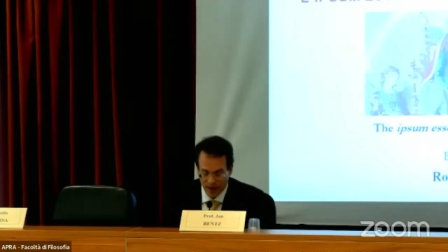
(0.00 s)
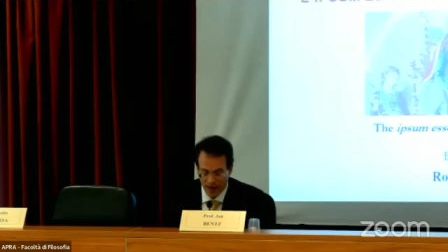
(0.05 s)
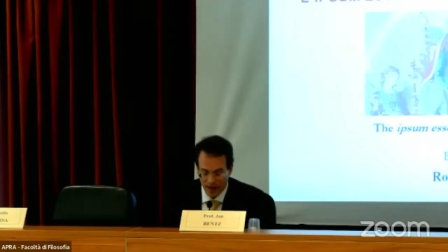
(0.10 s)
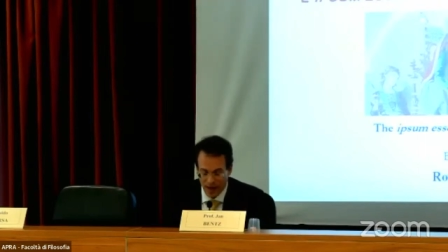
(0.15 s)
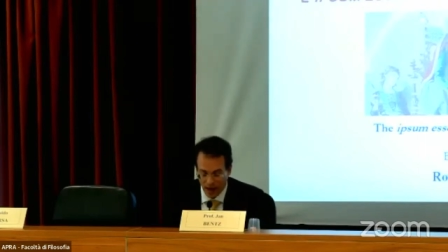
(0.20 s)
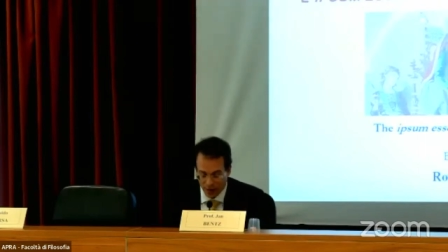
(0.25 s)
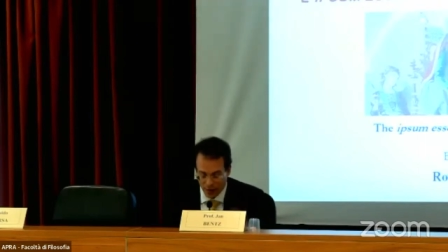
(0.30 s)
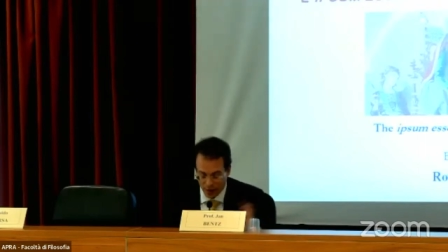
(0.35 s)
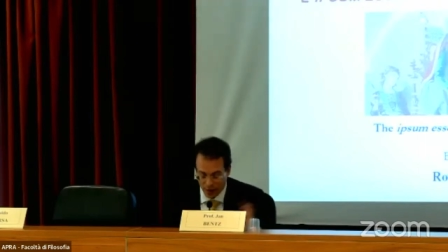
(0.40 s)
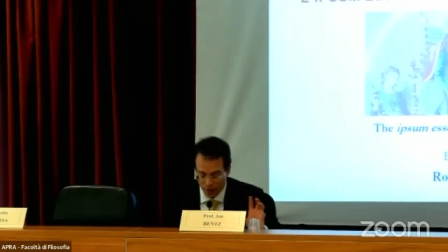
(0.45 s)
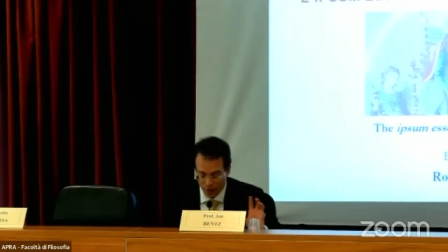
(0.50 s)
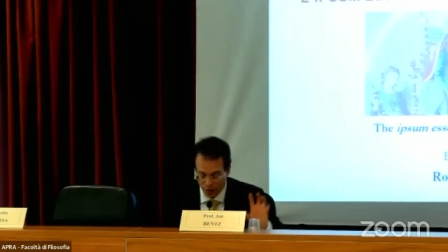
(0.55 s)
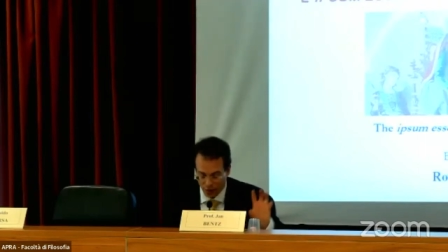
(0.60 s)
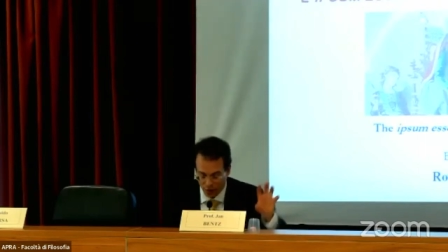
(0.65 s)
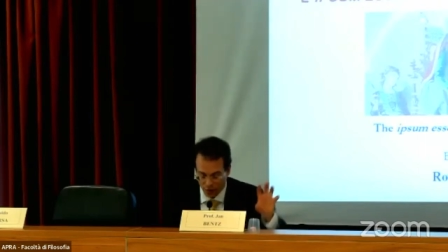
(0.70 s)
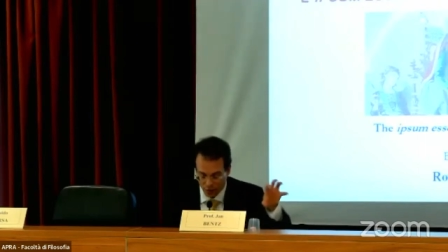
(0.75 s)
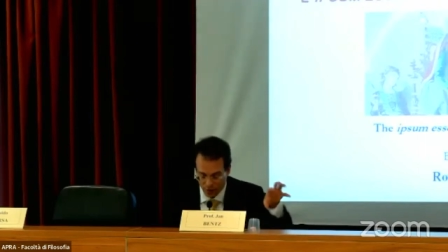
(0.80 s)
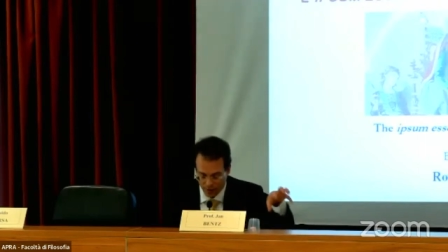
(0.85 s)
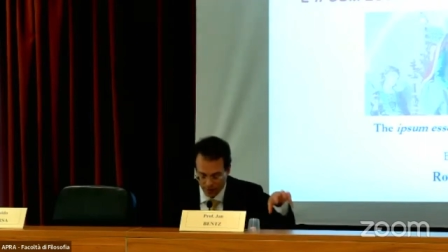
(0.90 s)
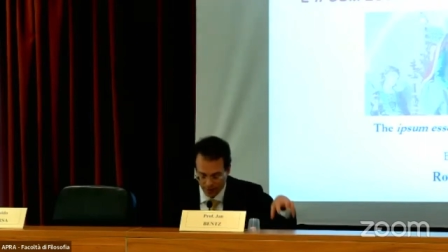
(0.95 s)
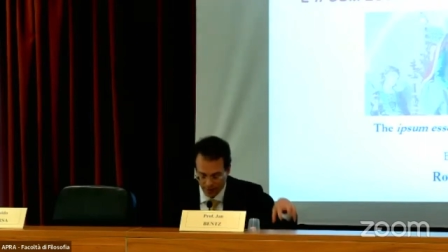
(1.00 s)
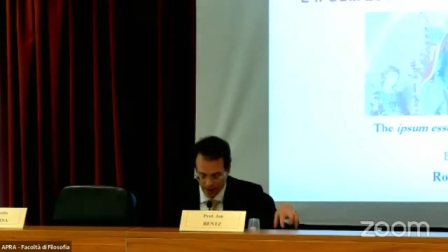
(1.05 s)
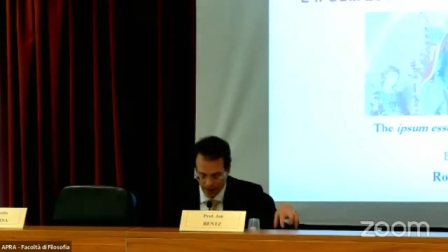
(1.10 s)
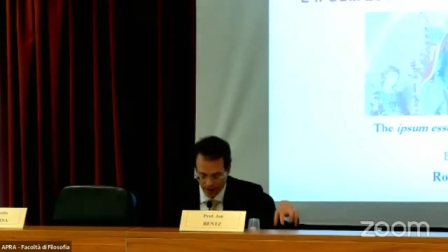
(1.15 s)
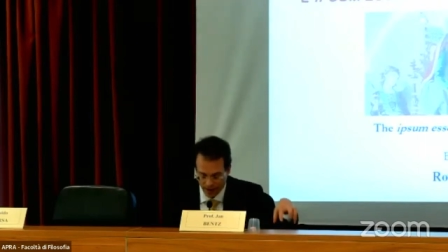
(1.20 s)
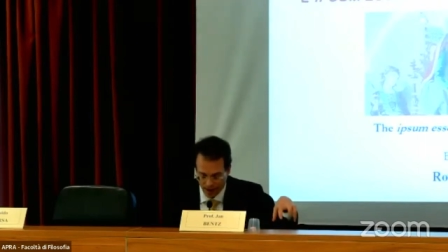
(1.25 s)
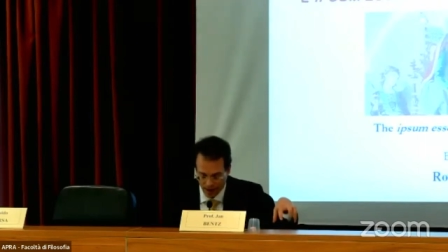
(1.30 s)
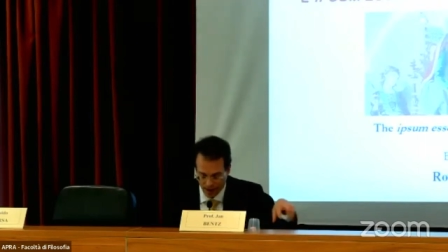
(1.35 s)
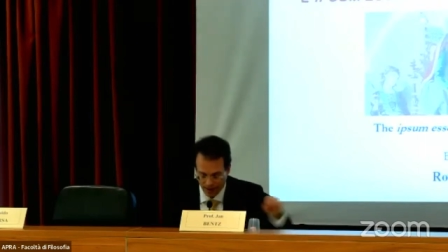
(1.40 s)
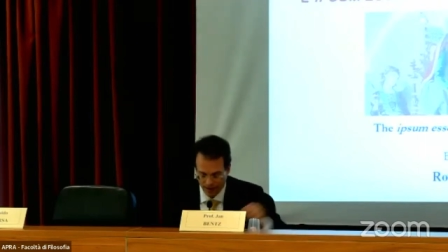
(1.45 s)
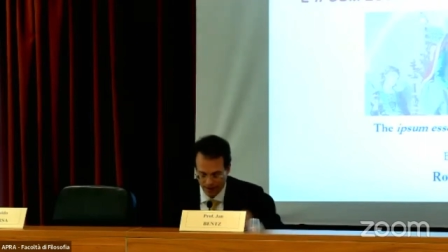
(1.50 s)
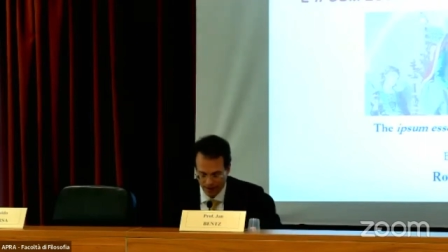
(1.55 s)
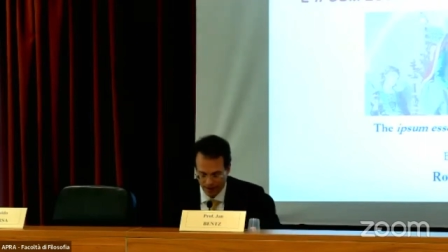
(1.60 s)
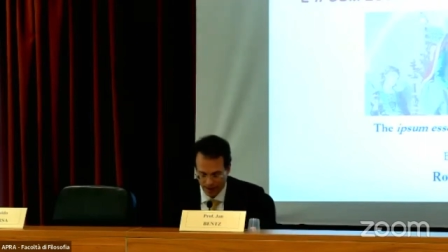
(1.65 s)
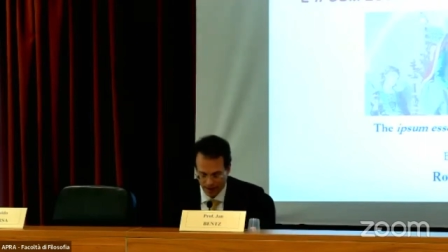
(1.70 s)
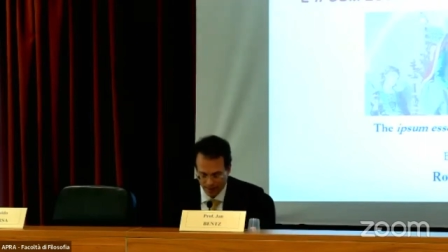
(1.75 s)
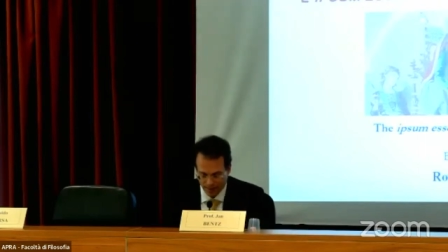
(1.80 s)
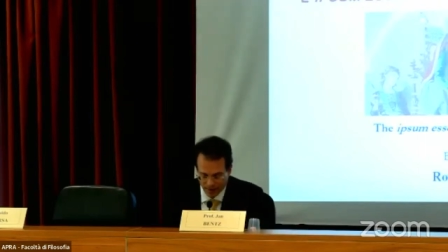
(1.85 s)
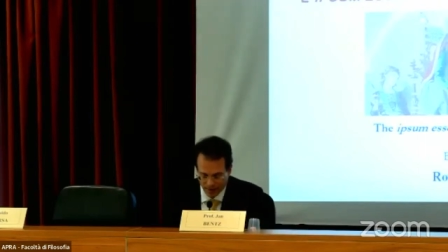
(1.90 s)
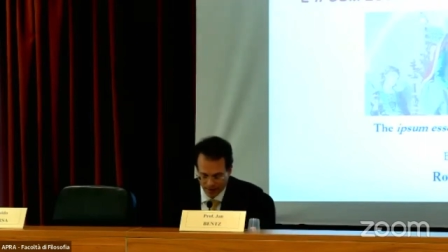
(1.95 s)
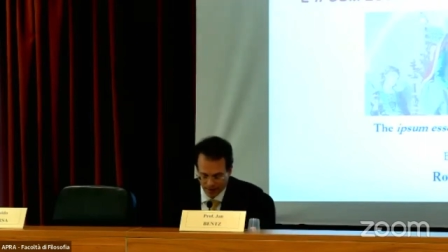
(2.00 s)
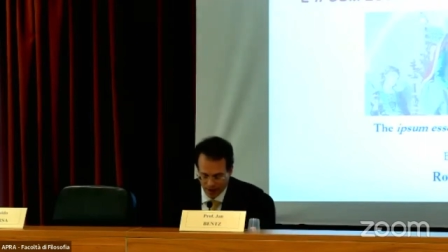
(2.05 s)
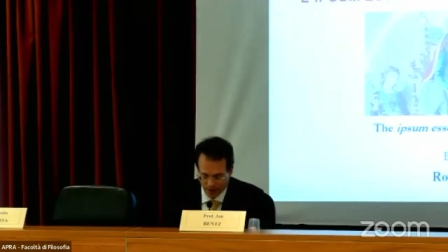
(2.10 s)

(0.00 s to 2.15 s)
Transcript: another unifying concept,